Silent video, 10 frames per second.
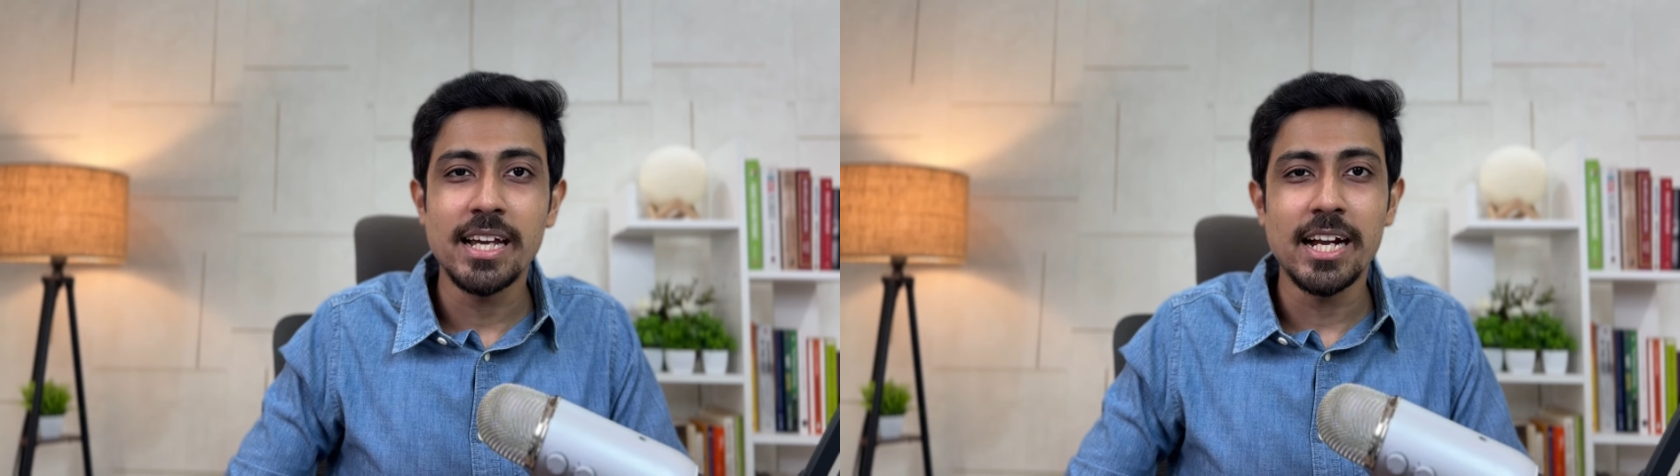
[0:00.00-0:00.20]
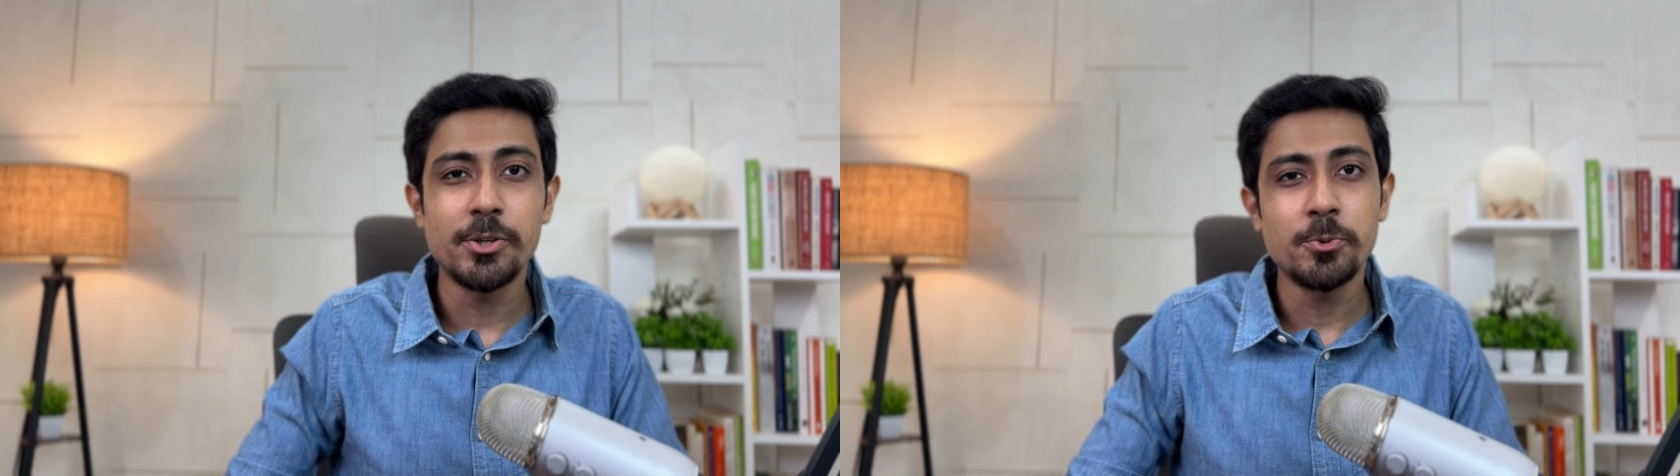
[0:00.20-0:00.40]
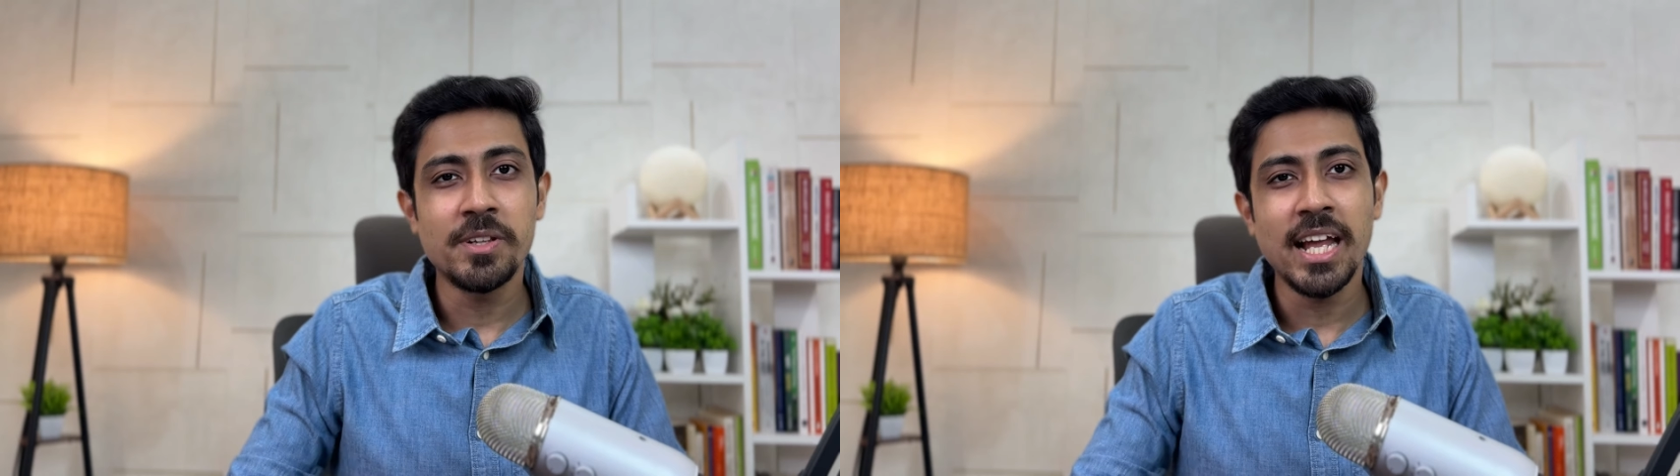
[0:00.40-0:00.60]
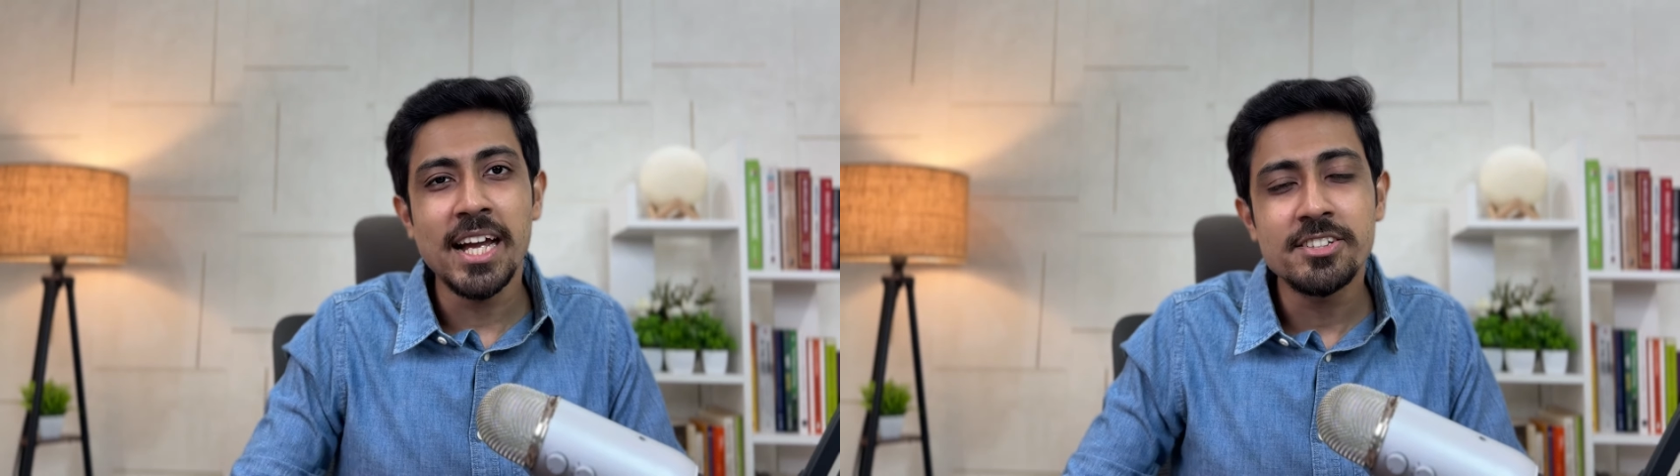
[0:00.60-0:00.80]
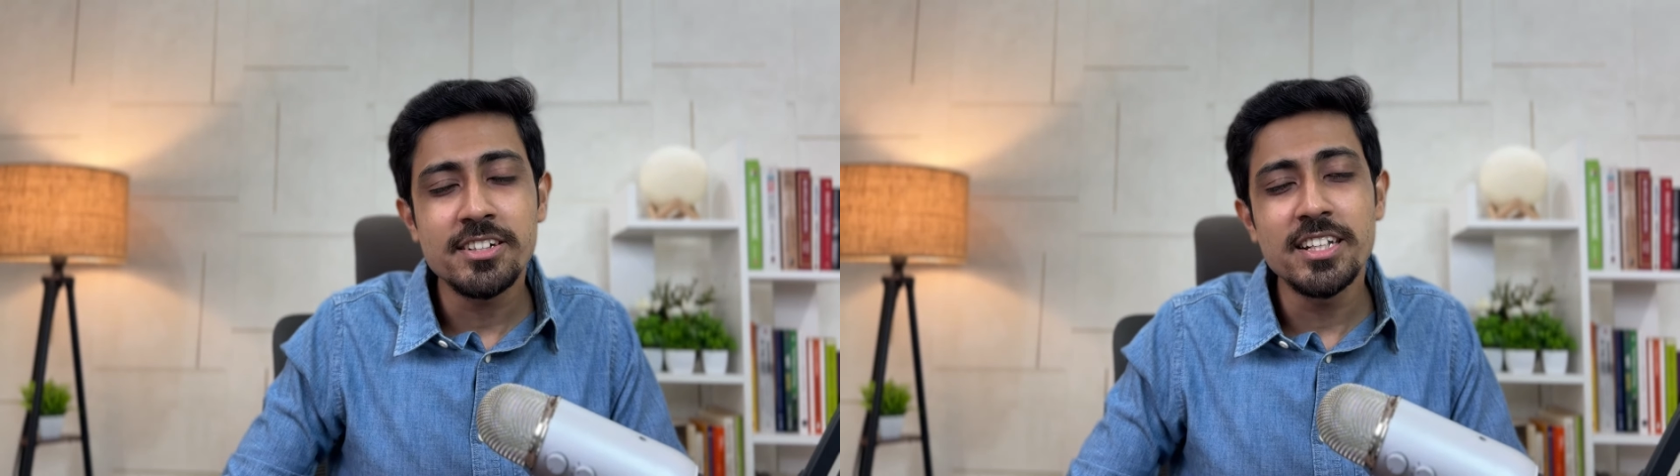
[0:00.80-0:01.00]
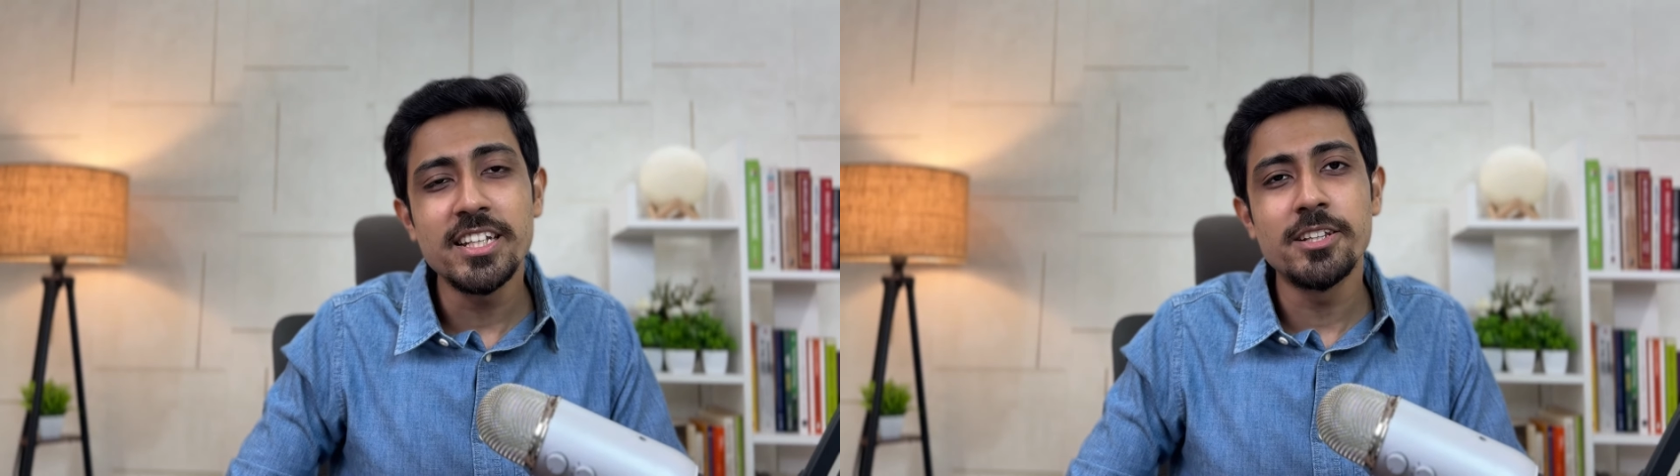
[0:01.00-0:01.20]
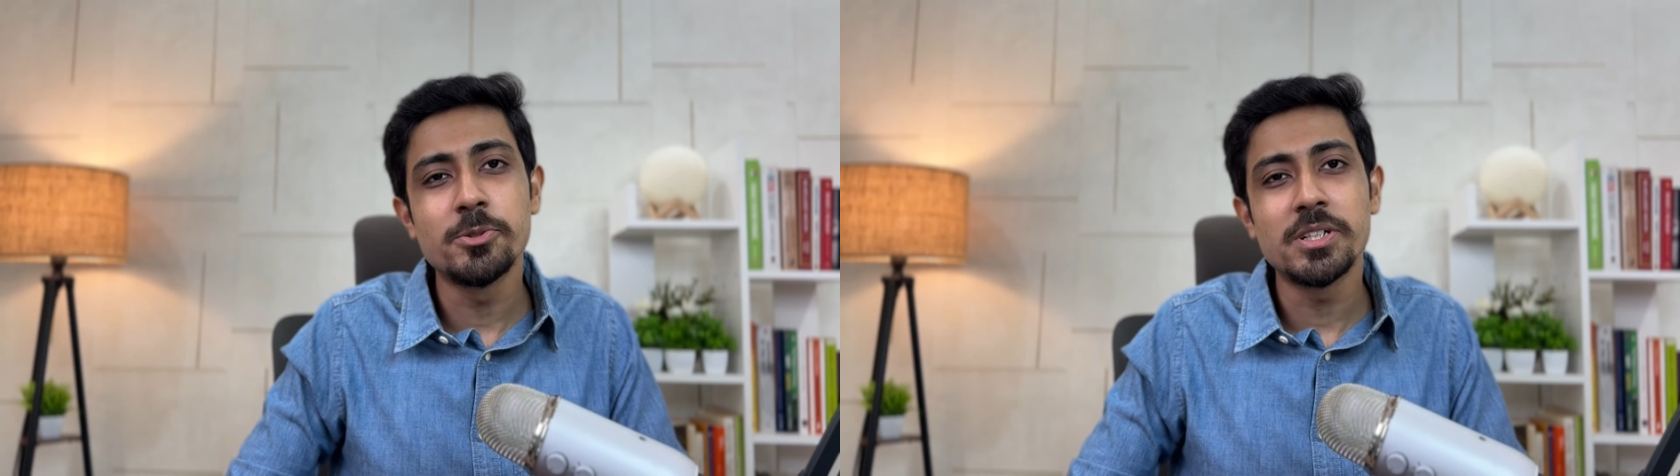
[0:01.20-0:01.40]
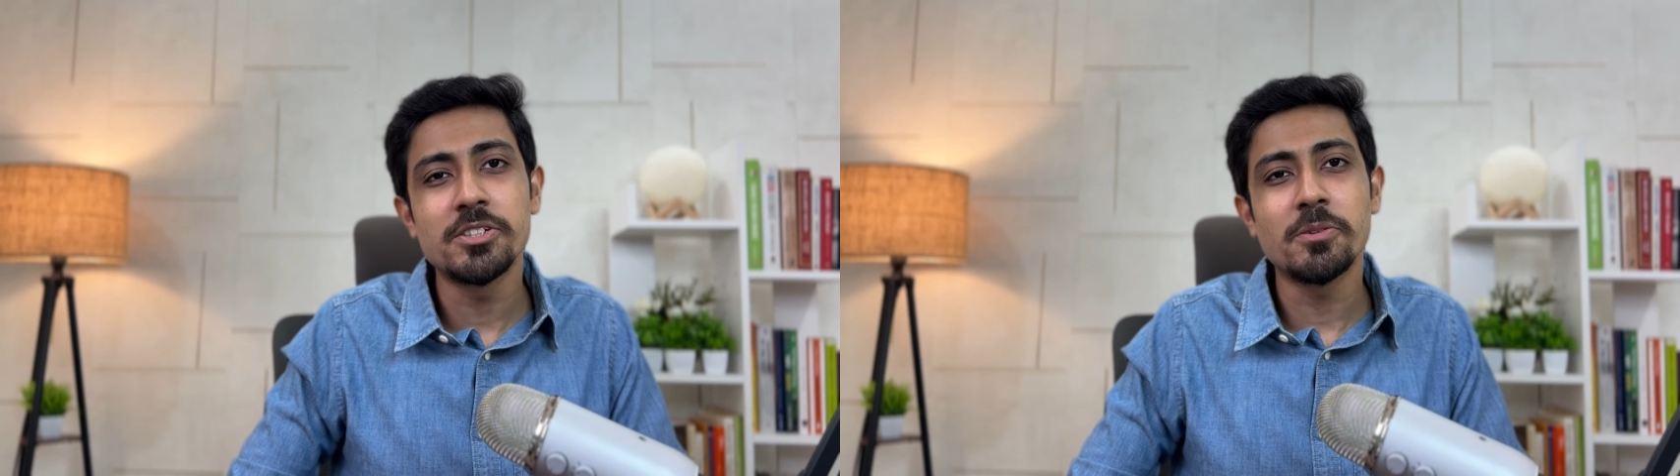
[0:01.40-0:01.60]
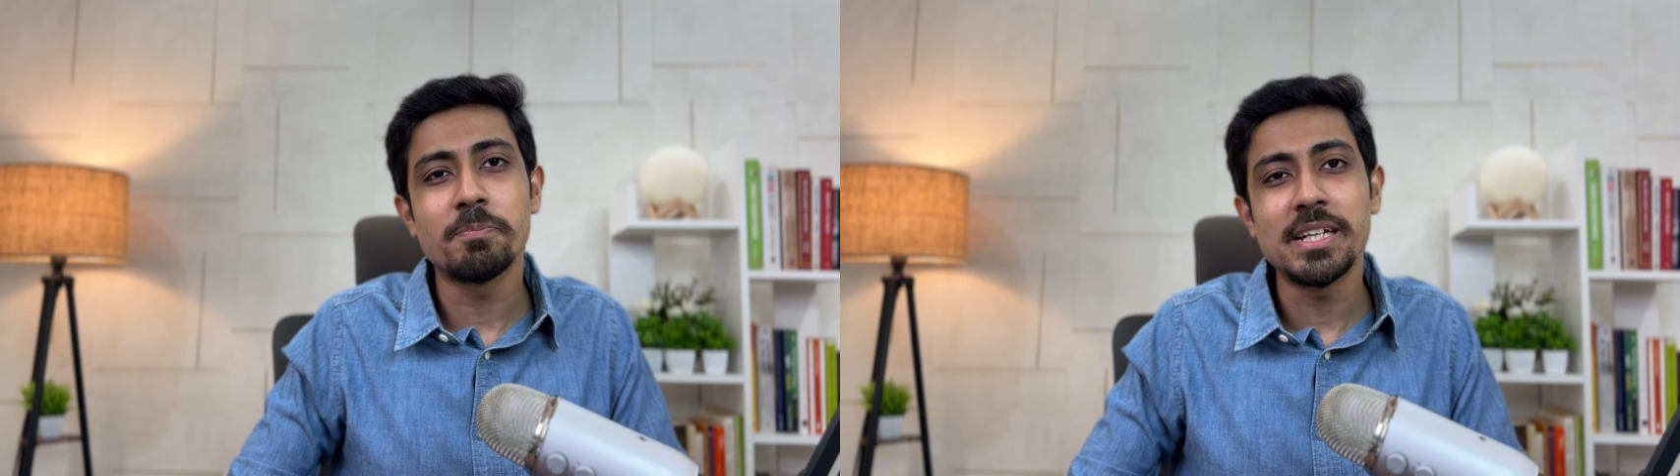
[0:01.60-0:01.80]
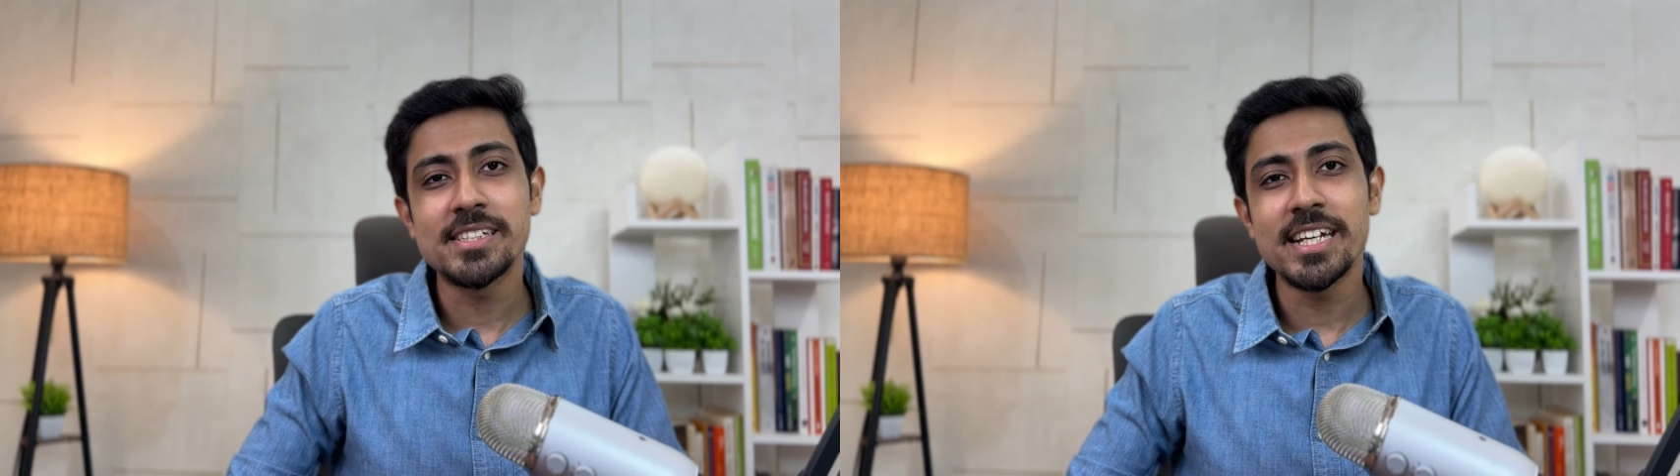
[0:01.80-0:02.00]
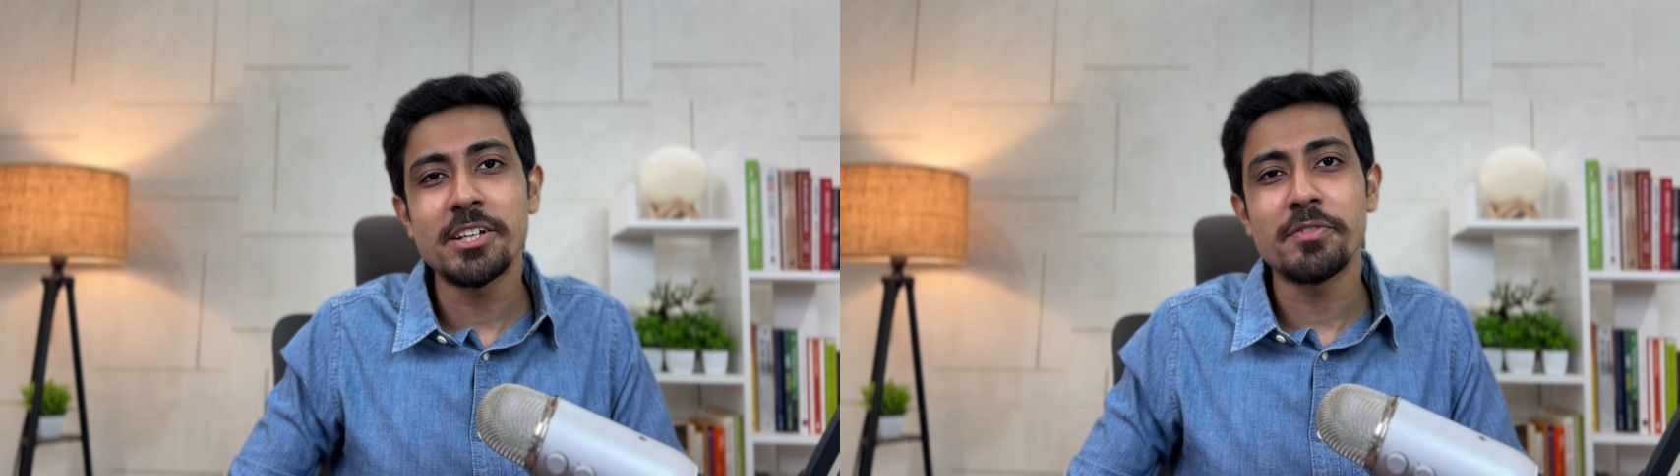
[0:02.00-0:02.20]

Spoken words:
and to naturally lower your baseline